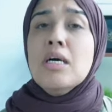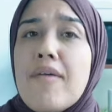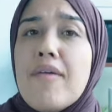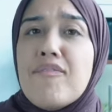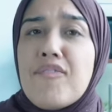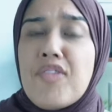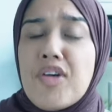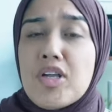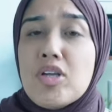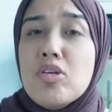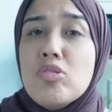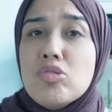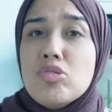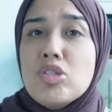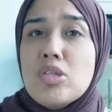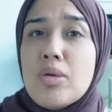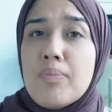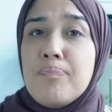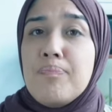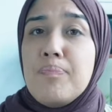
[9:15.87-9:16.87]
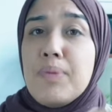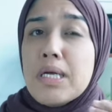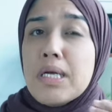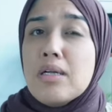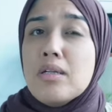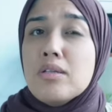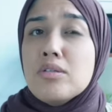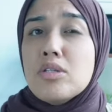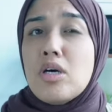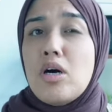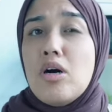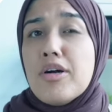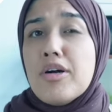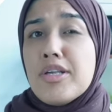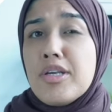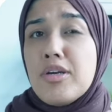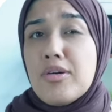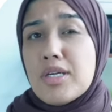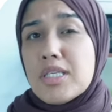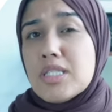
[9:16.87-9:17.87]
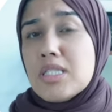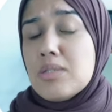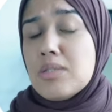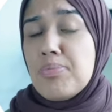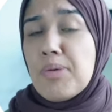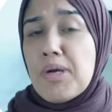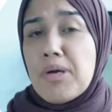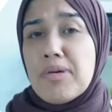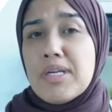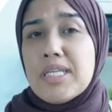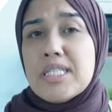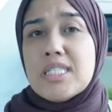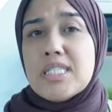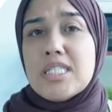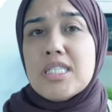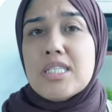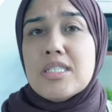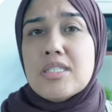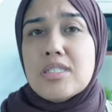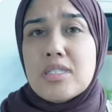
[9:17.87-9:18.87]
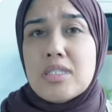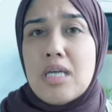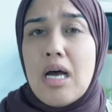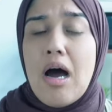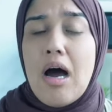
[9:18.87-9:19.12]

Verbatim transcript: uh, for you to build on your experiences